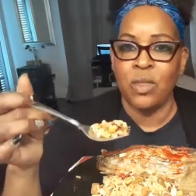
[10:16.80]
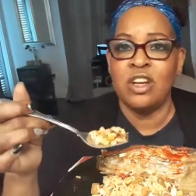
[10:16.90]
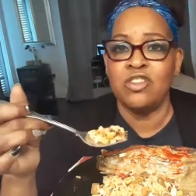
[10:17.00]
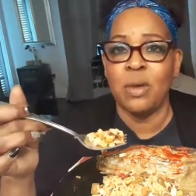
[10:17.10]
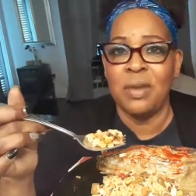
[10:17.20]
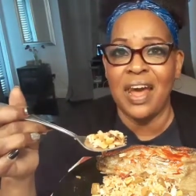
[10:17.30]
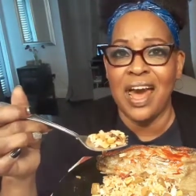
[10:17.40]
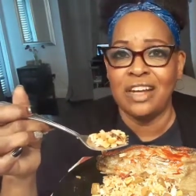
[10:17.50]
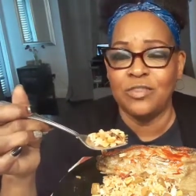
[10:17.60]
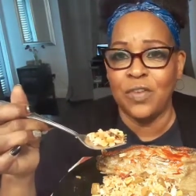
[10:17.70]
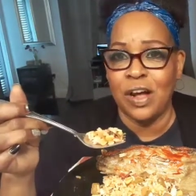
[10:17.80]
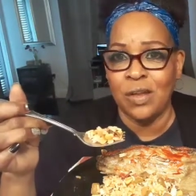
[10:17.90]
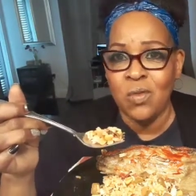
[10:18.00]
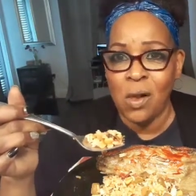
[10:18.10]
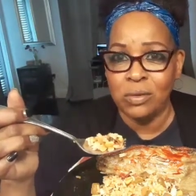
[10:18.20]
He told me to ask
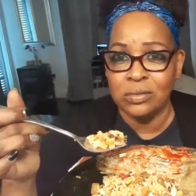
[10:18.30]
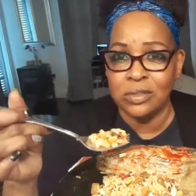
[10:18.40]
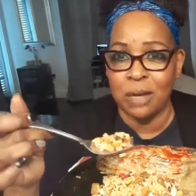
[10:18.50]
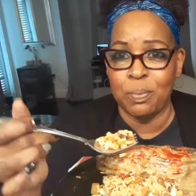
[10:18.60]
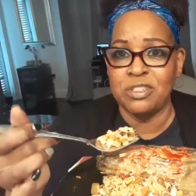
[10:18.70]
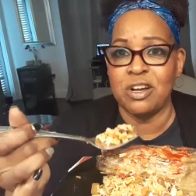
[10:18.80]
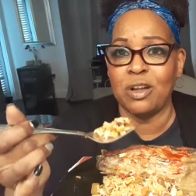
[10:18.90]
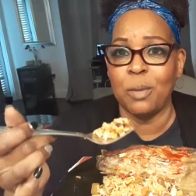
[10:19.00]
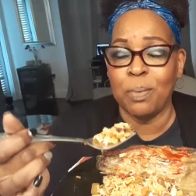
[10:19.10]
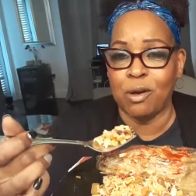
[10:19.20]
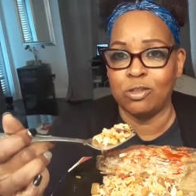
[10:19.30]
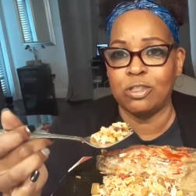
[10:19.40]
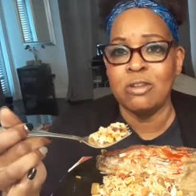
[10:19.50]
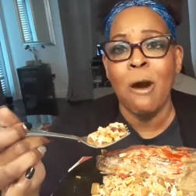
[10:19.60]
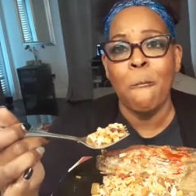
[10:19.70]
for a particular person